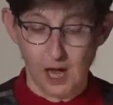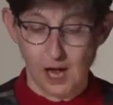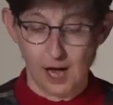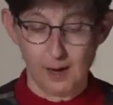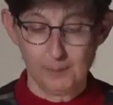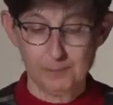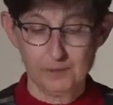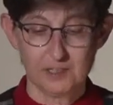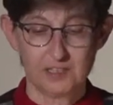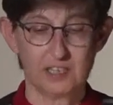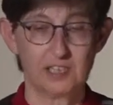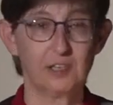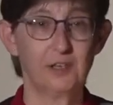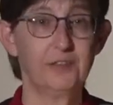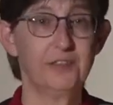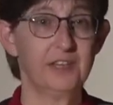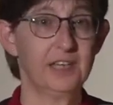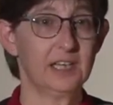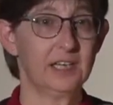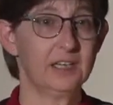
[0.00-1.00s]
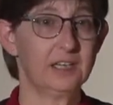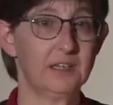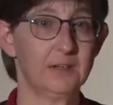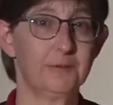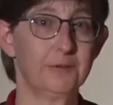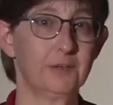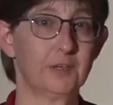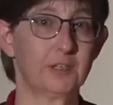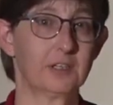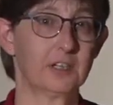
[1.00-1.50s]
Up until then,
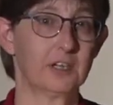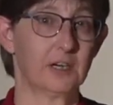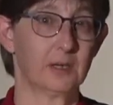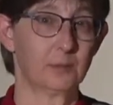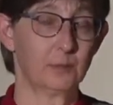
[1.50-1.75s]
different uh,